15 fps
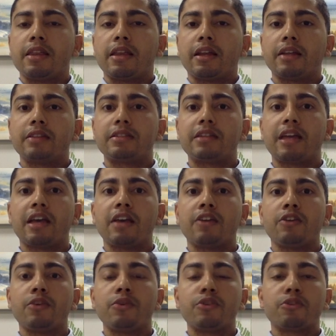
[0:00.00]
Now, let's say
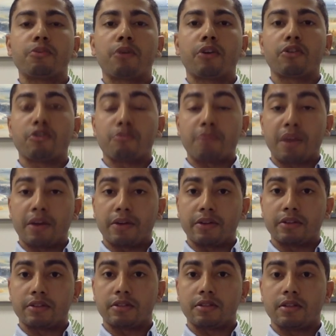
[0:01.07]
you and your partner are
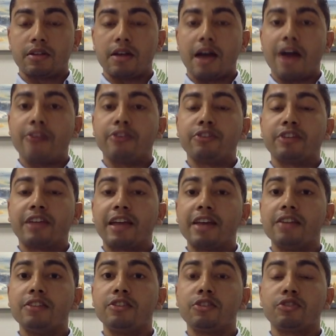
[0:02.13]
parents, either to
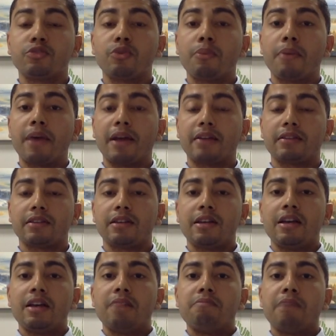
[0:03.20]
kids or to a pet.
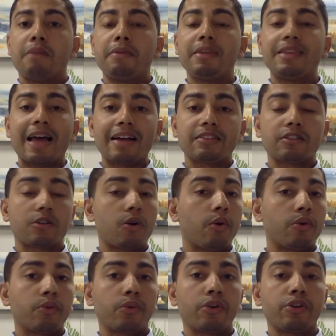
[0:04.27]
Maybe that's a
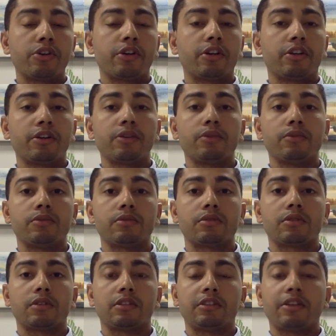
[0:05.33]
code word you can use.
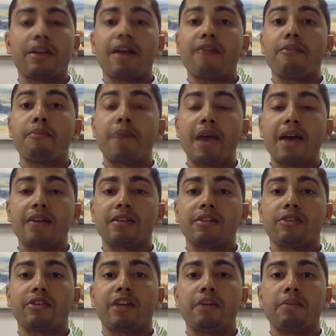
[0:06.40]
Let's say you have a pet and
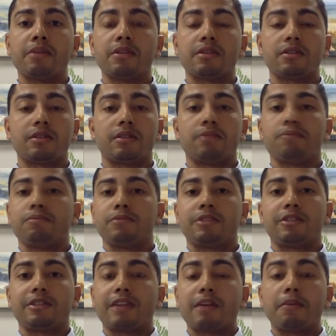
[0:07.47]
their name is
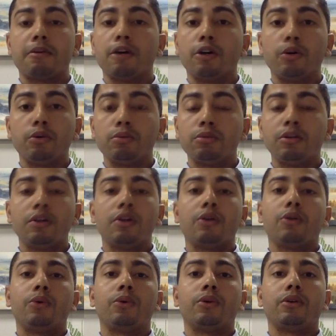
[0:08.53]
Skibbo
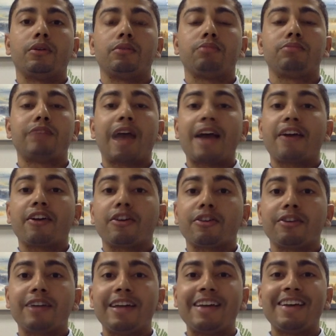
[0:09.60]
or
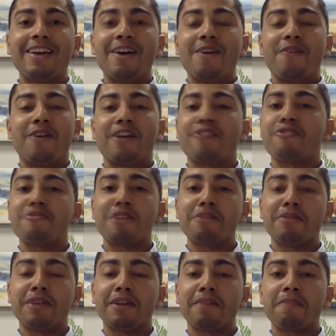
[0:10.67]
Tiger, whatever it may
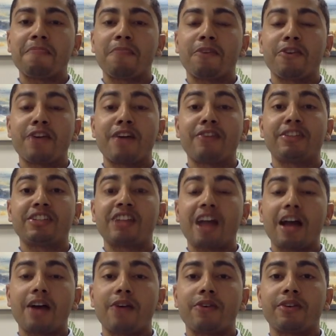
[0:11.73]
be. Or you have a
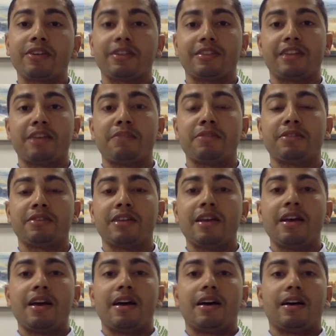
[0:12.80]
child and his name is
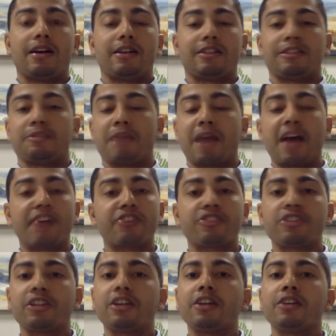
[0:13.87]

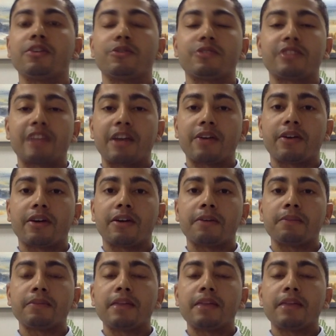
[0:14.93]
Sebastian or Sarah.